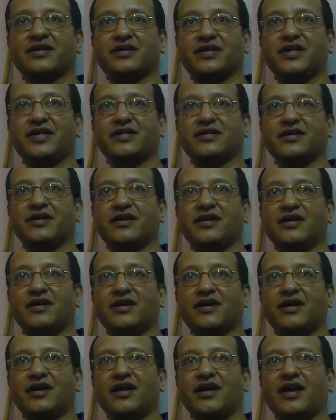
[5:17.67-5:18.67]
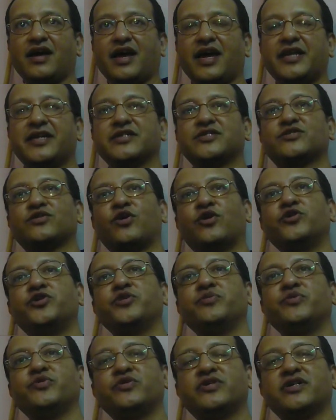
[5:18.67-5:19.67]
Right? It is
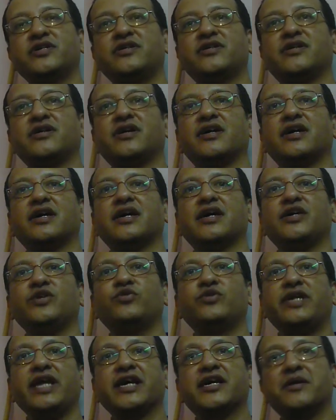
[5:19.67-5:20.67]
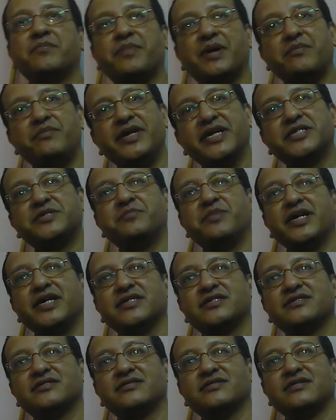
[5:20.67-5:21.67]
contributed. You take a public
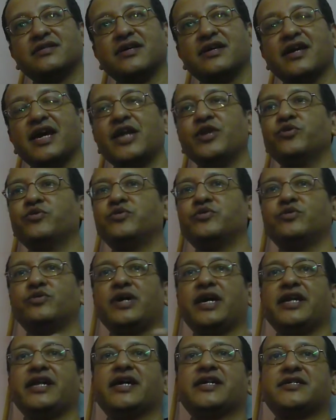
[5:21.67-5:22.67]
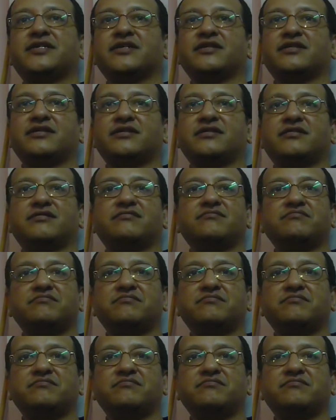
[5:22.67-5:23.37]
space and you erect a